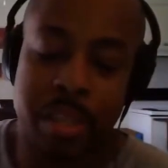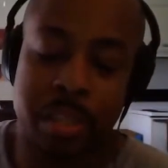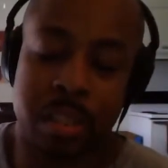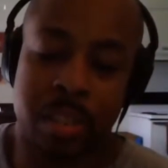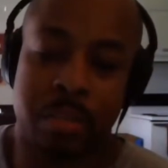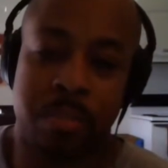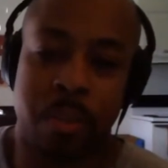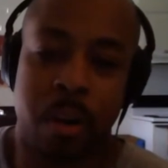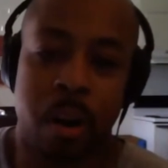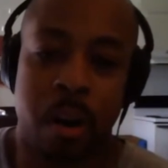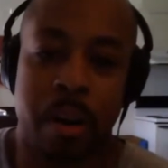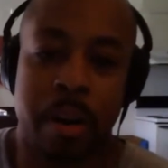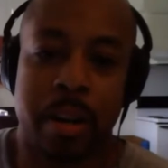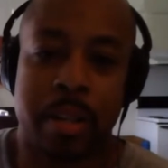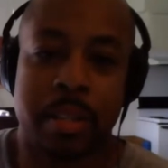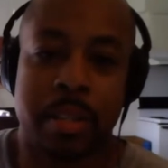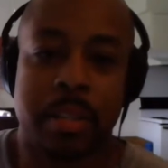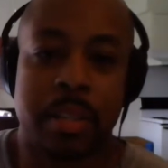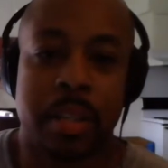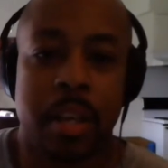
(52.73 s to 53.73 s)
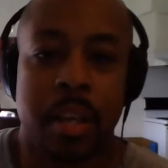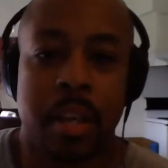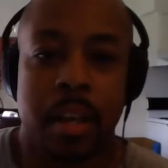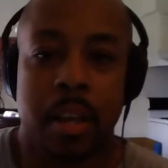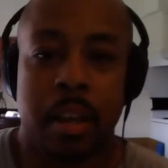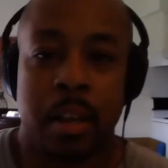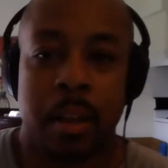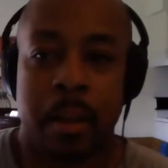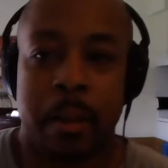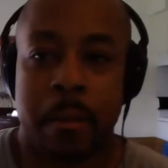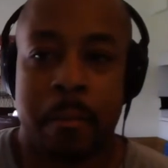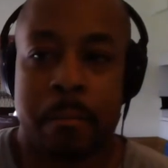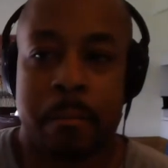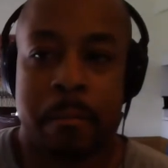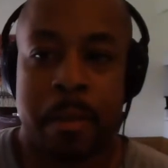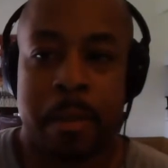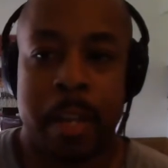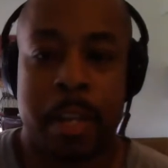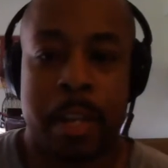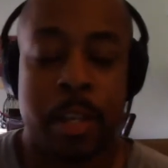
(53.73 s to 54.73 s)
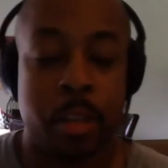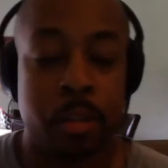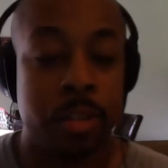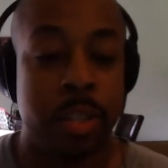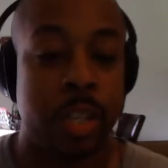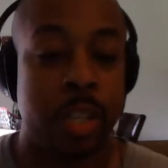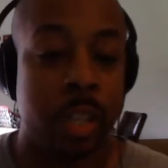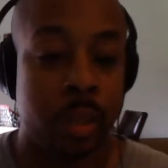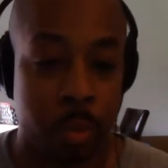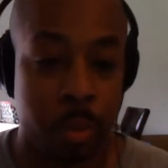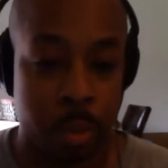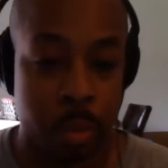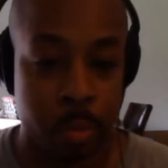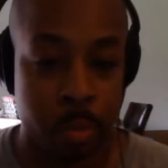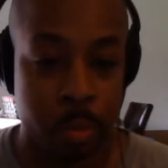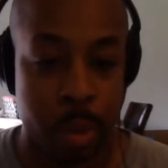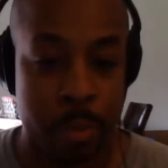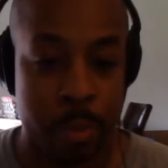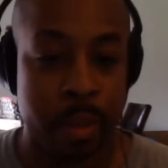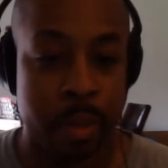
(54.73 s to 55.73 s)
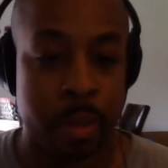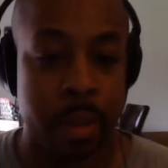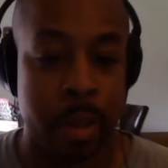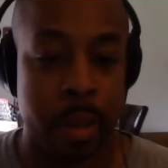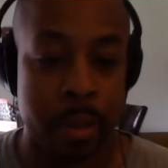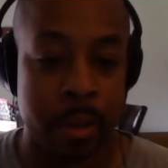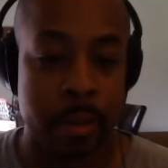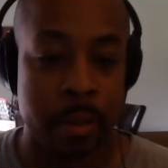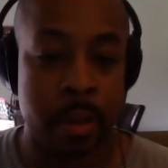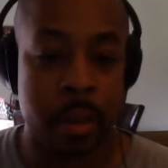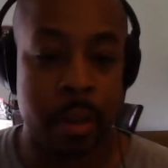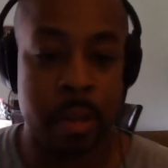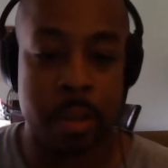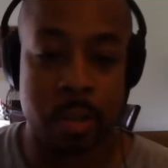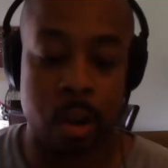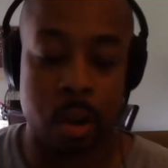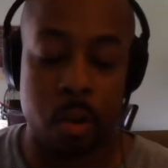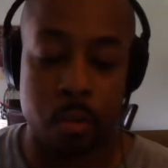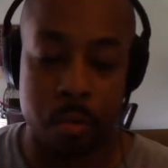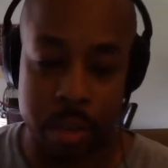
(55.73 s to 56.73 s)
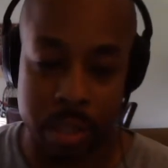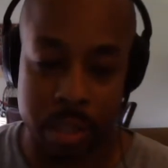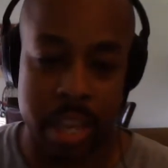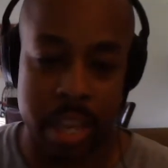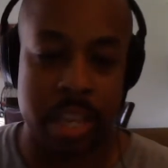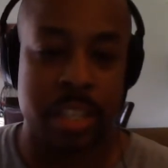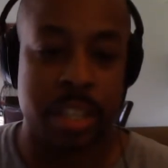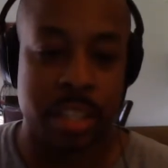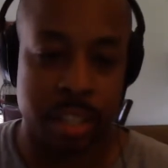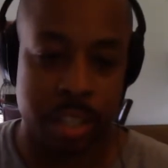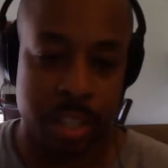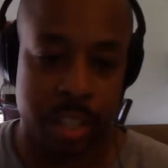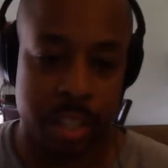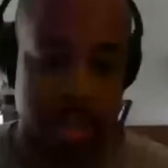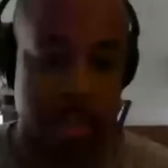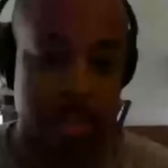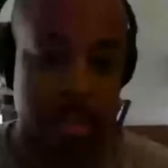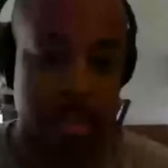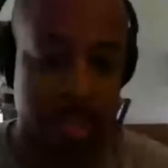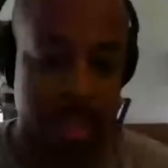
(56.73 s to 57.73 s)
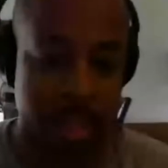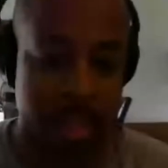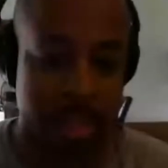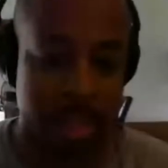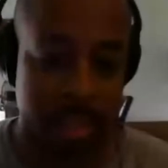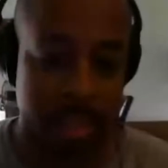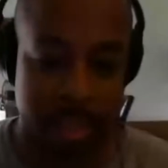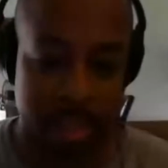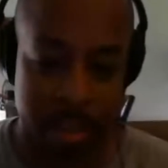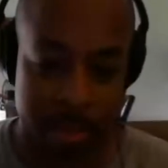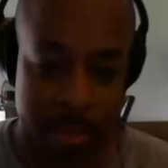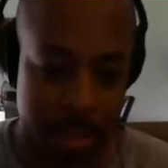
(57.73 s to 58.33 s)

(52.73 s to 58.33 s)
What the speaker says: as far as issues dealing with women and relationships and things like that.